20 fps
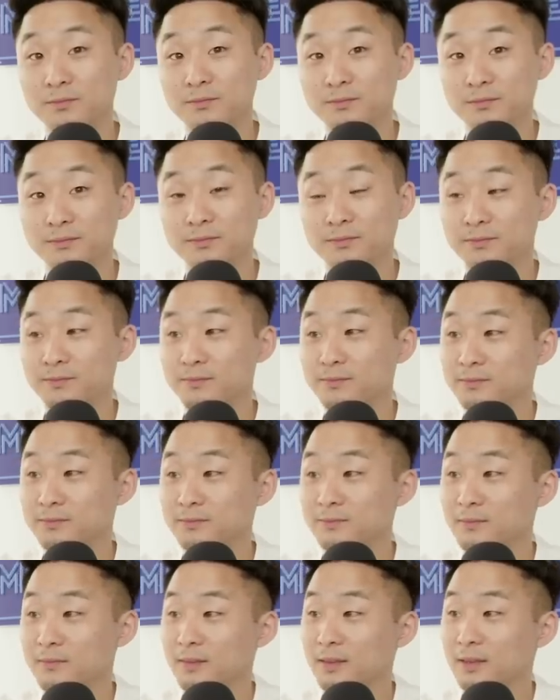
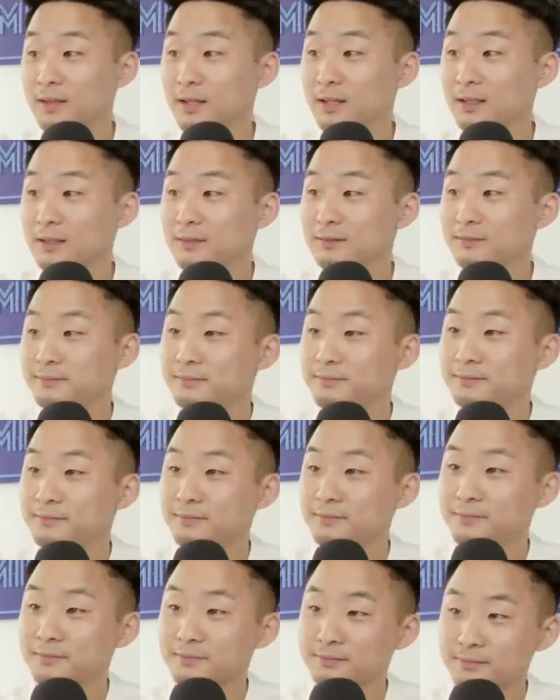
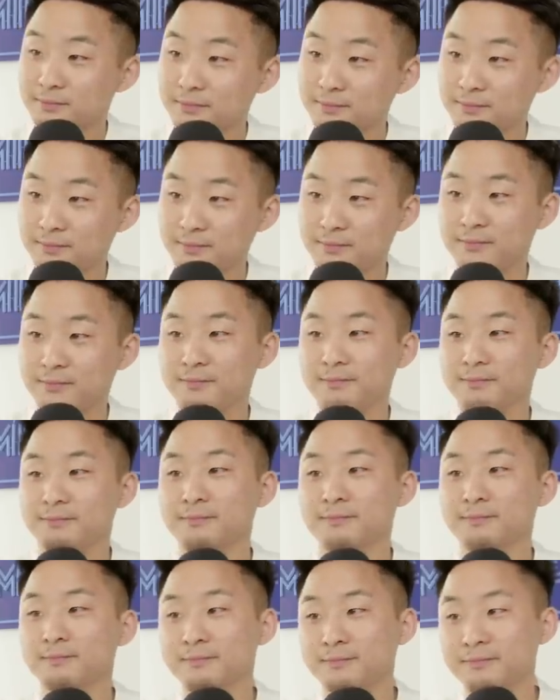
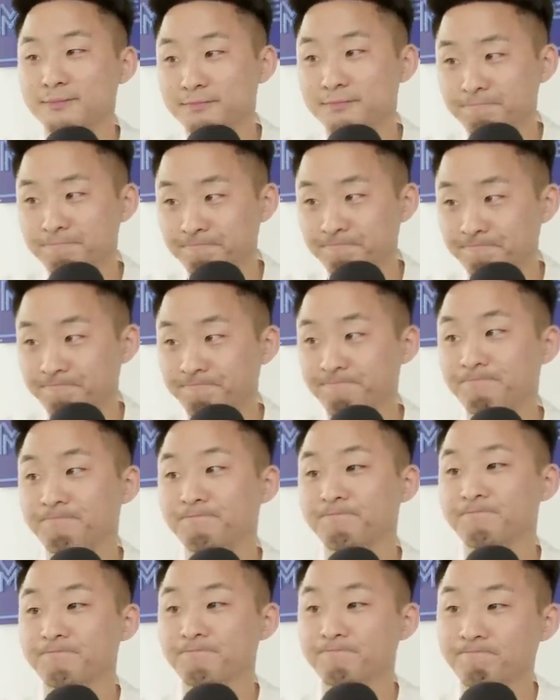
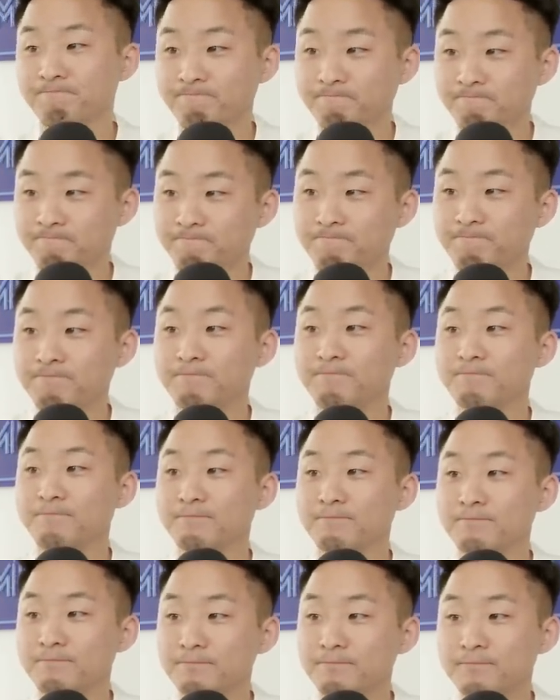
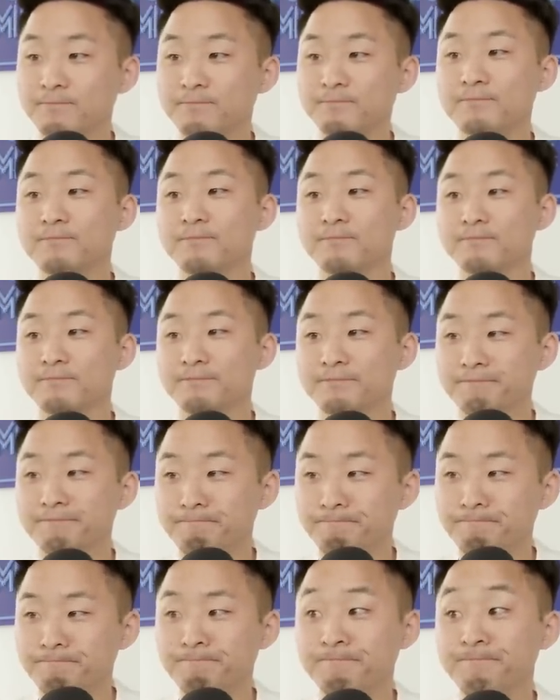
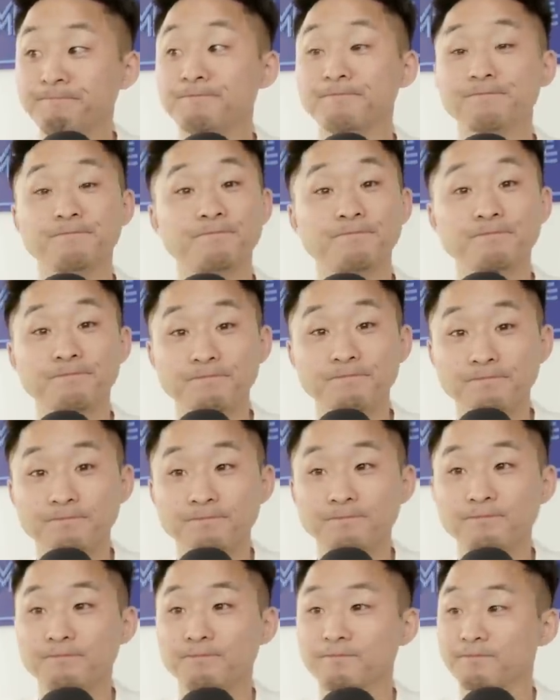
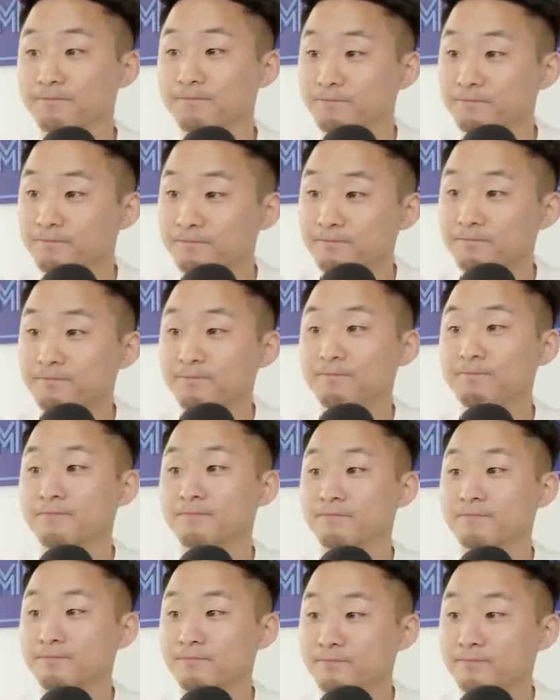
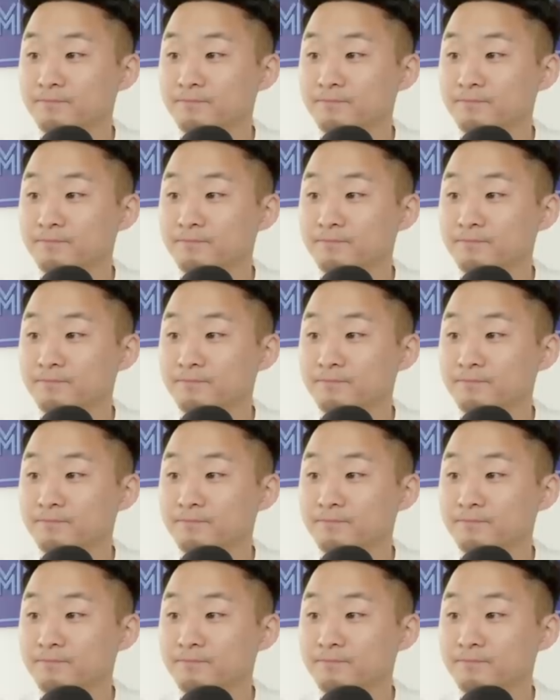(silent)